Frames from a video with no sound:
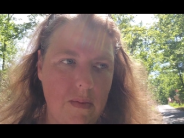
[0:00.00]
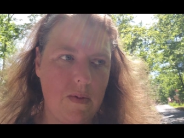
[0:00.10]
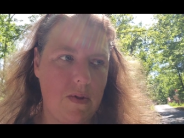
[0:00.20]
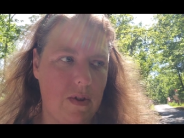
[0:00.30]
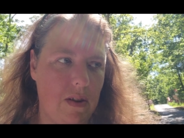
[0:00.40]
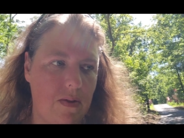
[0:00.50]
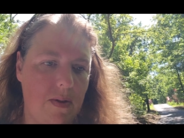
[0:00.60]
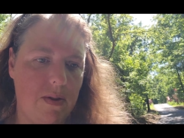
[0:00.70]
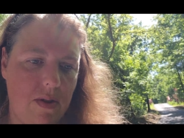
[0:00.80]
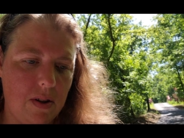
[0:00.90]

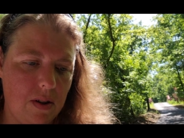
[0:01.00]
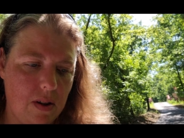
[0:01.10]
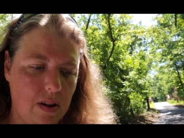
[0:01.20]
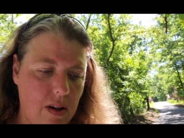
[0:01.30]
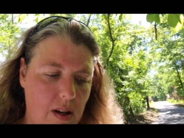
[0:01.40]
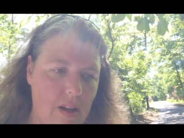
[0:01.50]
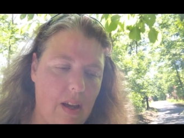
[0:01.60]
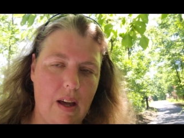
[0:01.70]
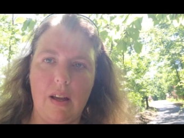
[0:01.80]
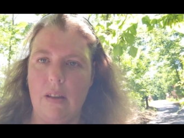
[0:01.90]
since
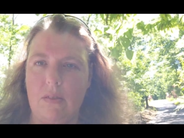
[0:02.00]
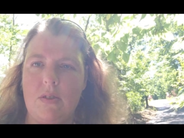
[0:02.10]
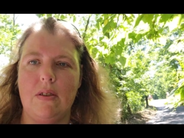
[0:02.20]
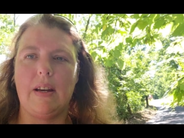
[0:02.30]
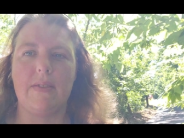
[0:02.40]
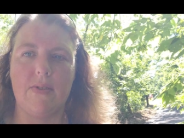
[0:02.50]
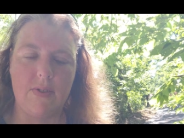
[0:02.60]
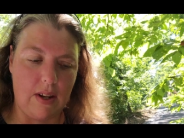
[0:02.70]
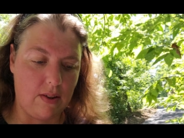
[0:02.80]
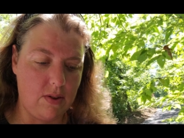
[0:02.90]

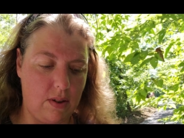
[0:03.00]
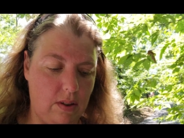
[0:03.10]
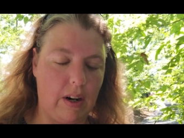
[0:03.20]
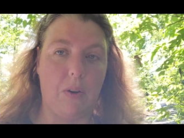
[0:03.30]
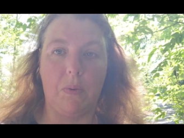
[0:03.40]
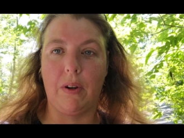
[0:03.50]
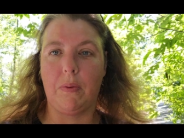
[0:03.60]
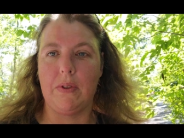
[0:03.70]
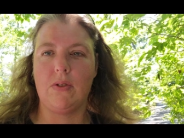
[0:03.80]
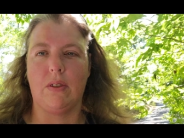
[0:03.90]
2006 the groundwater
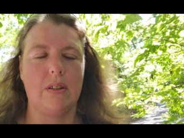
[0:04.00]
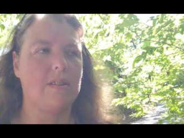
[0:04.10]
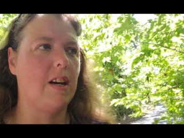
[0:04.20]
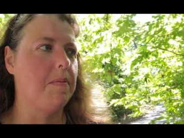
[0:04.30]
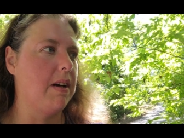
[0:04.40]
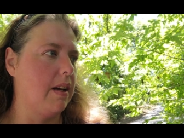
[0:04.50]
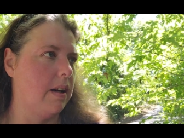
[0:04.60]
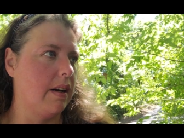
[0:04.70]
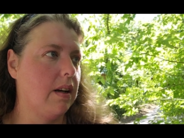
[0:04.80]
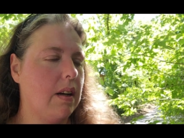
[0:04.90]
was still
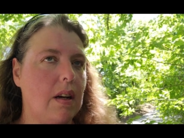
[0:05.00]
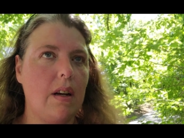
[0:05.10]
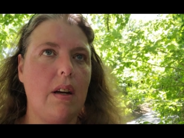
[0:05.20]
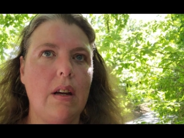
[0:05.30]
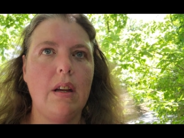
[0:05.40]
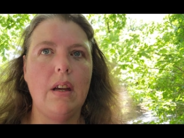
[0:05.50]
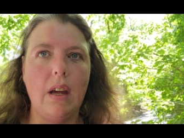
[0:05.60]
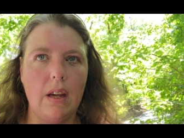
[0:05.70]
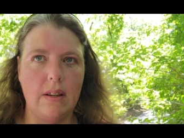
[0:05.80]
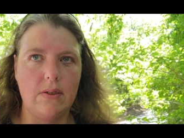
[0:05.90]
contaminated
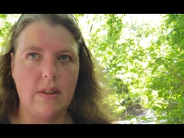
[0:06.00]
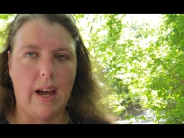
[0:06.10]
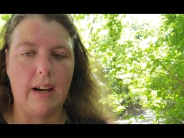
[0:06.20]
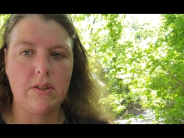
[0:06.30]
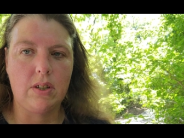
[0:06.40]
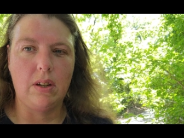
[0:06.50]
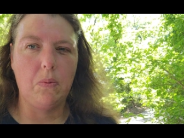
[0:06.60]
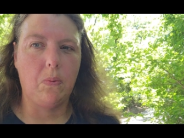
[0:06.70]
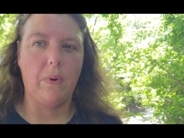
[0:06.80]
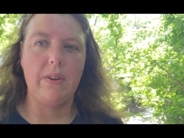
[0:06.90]
is actually
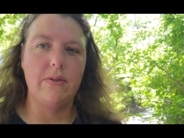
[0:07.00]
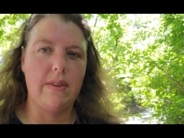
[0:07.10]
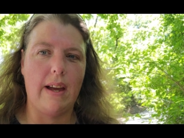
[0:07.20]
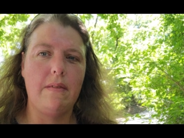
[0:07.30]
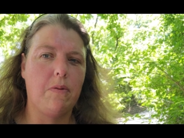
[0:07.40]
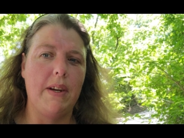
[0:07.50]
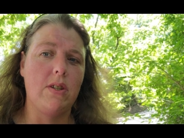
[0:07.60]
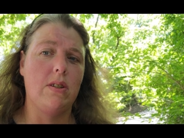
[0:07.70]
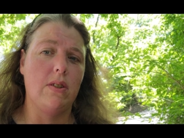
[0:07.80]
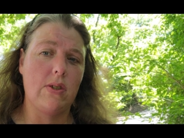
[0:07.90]
was that
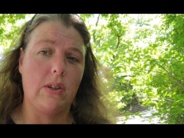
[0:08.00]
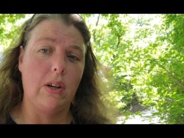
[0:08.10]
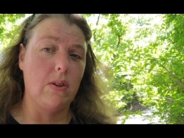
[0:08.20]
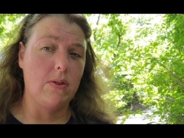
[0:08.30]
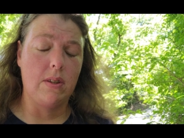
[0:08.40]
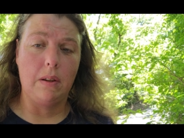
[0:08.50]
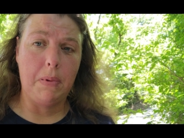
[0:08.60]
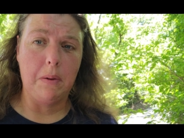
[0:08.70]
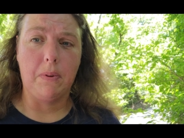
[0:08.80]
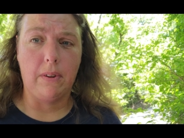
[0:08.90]
information disclosed to the
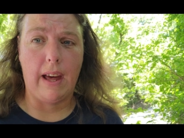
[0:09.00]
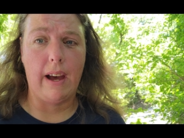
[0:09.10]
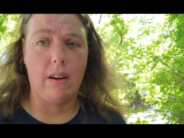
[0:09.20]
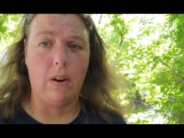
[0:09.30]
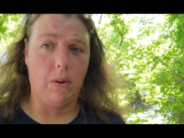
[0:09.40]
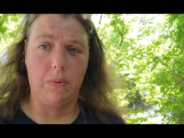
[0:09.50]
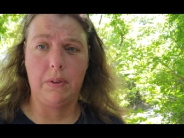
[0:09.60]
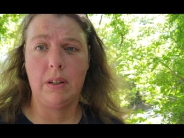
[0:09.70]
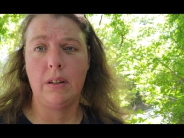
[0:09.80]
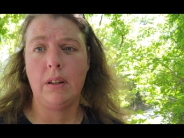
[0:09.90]
people that
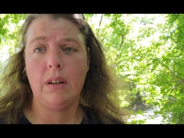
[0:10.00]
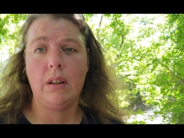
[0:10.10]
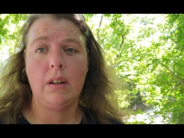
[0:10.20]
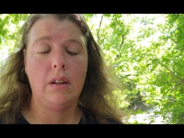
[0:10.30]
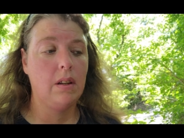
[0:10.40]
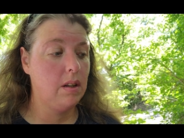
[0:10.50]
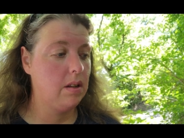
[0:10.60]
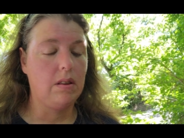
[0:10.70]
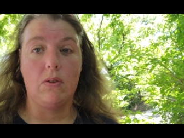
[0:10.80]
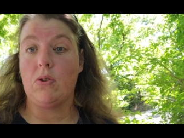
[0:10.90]
own
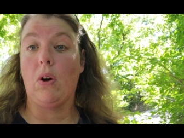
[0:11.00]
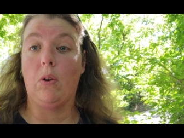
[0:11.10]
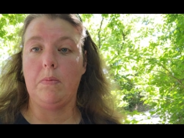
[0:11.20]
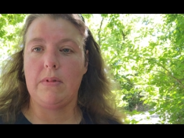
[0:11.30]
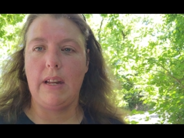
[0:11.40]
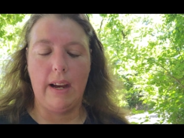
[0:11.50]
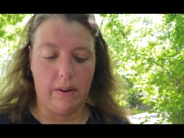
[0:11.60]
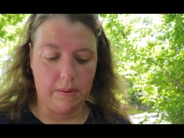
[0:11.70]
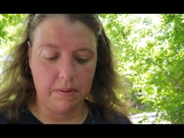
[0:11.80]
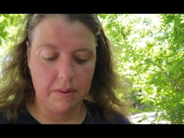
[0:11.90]
those homes now?